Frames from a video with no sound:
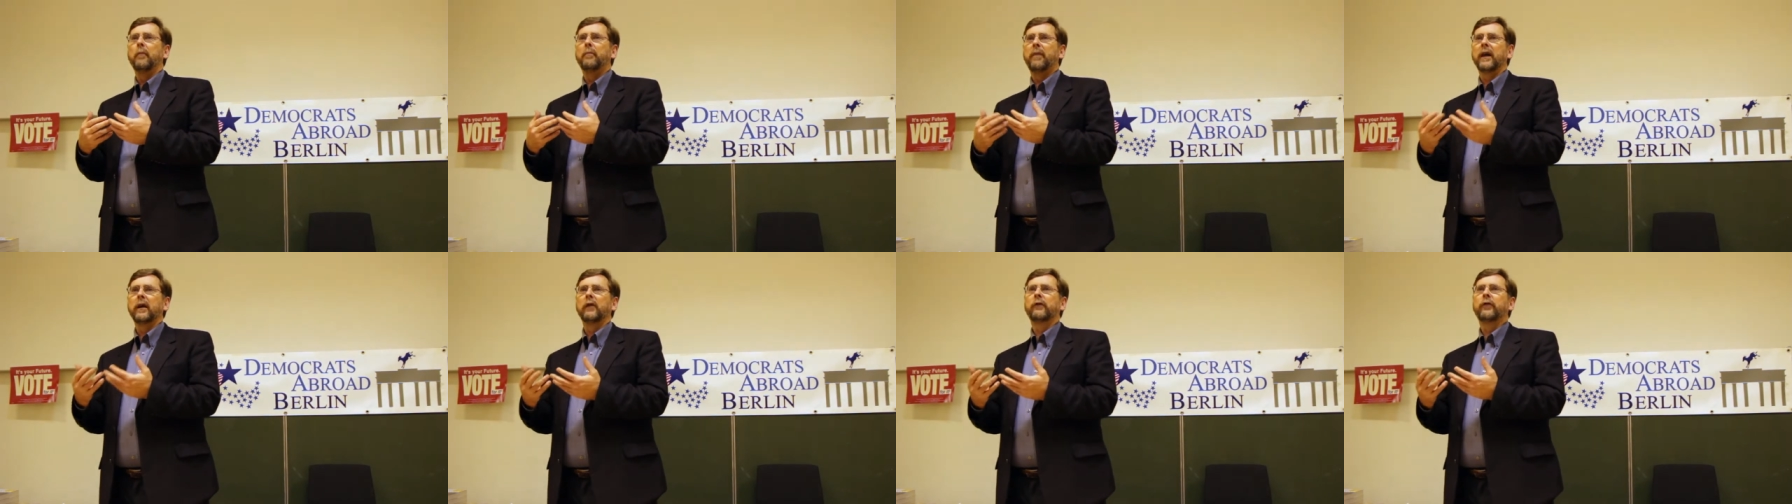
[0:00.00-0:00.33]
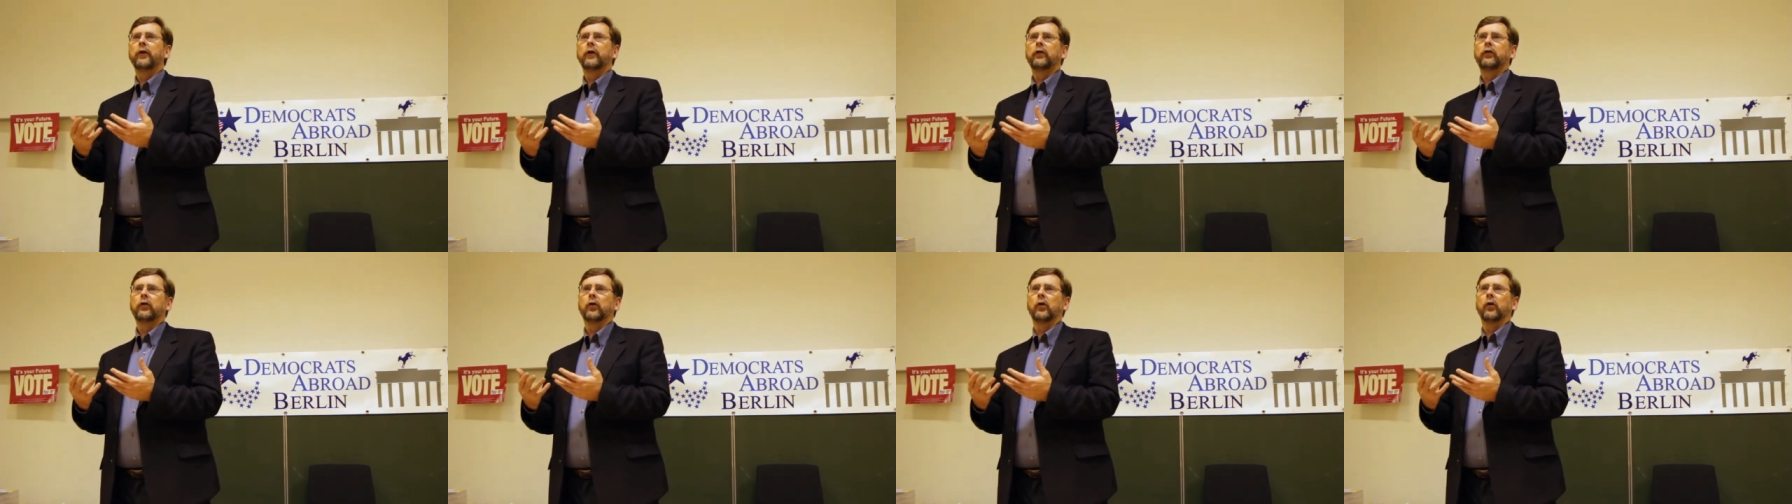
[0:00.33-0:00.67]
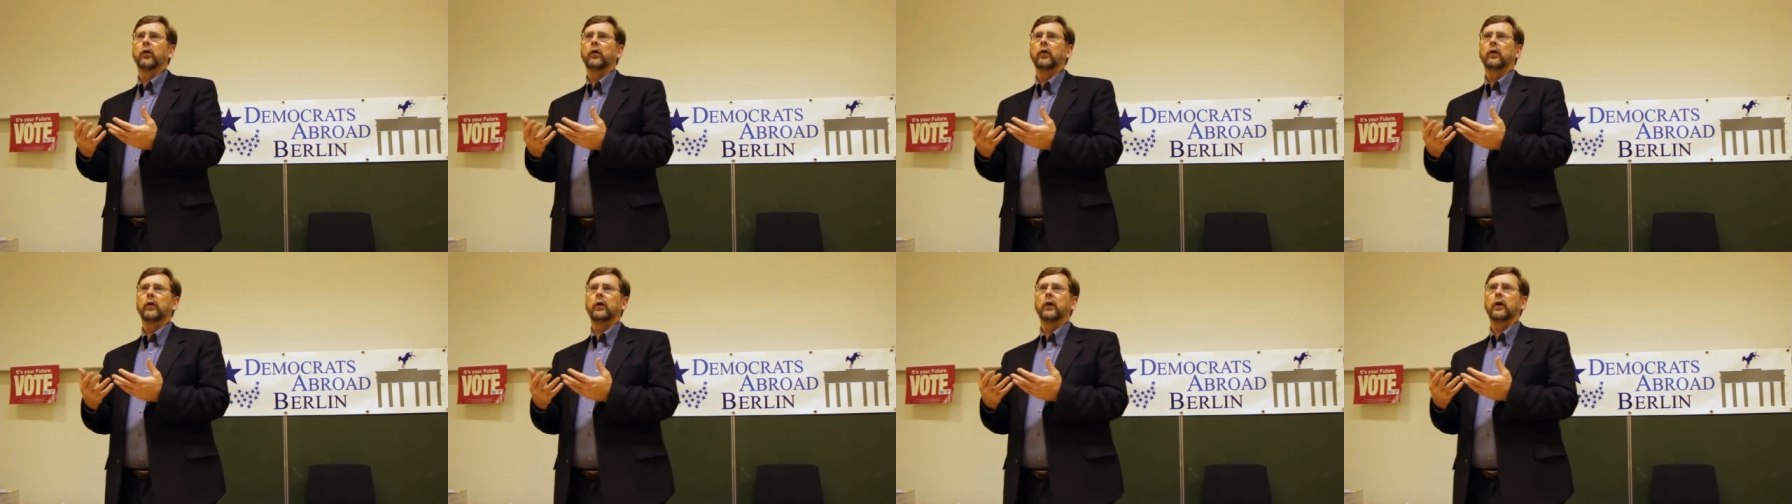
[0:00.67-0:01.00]

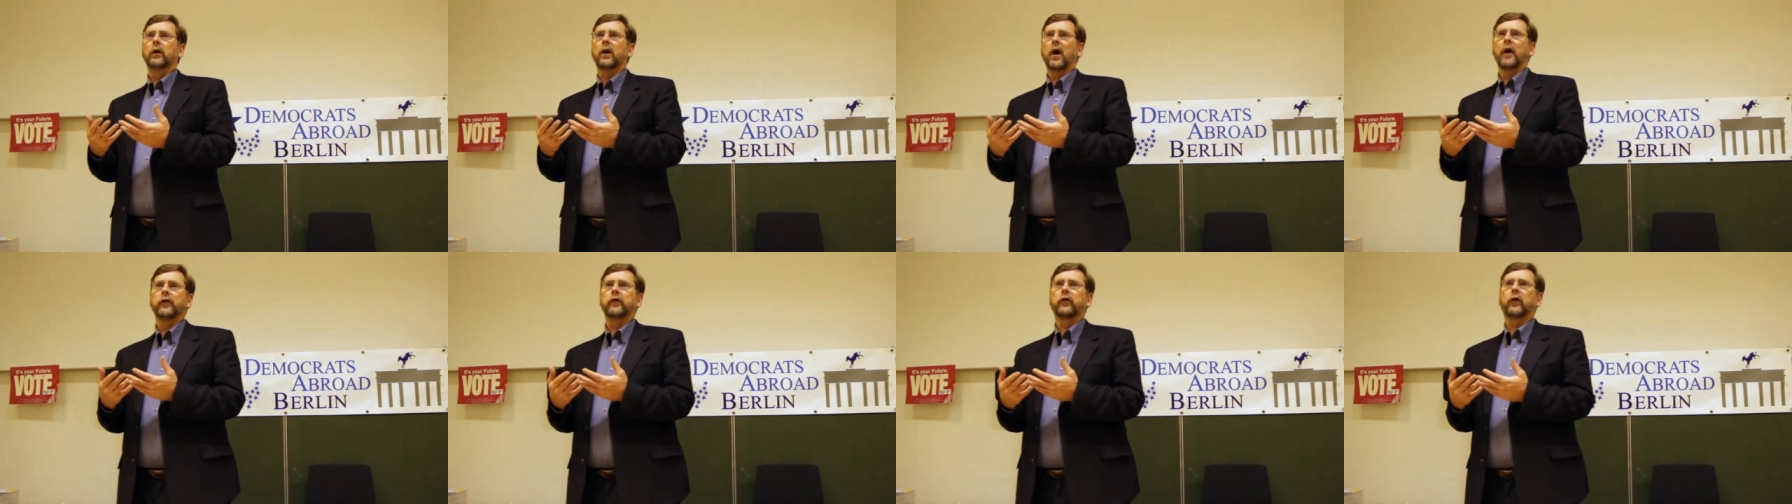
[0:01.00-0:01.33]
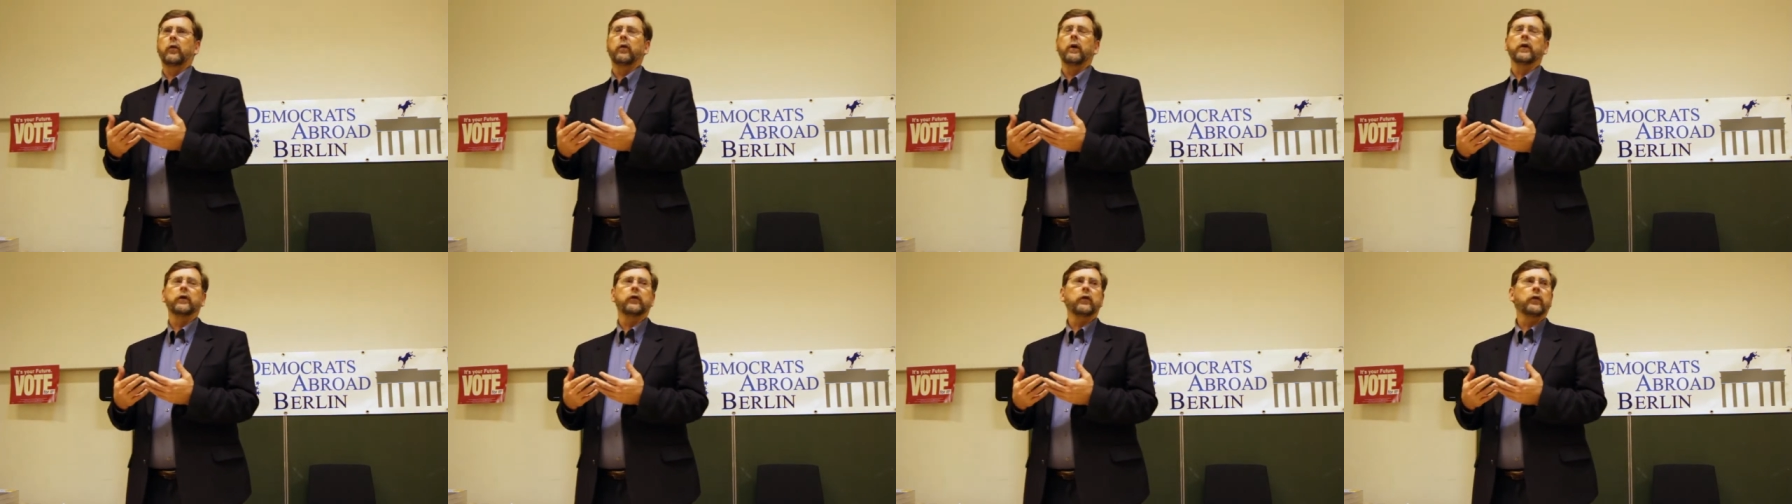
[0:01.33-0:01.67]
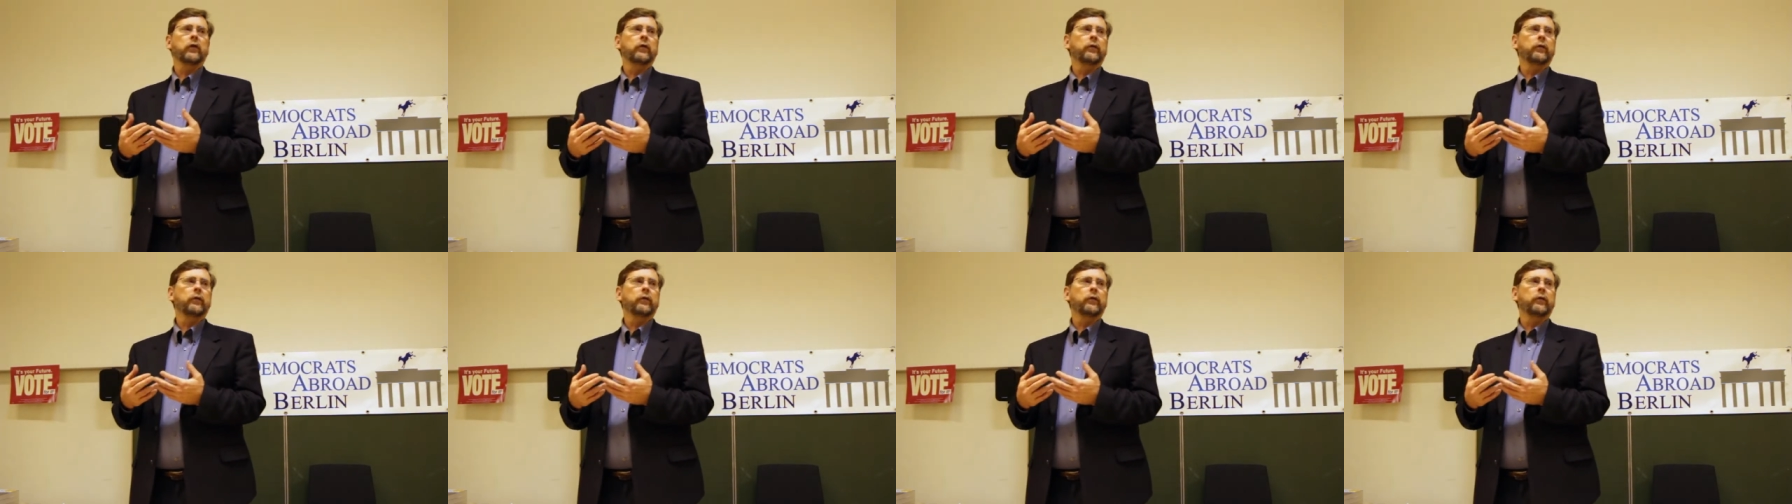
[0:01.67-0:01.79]
beneficial consequences.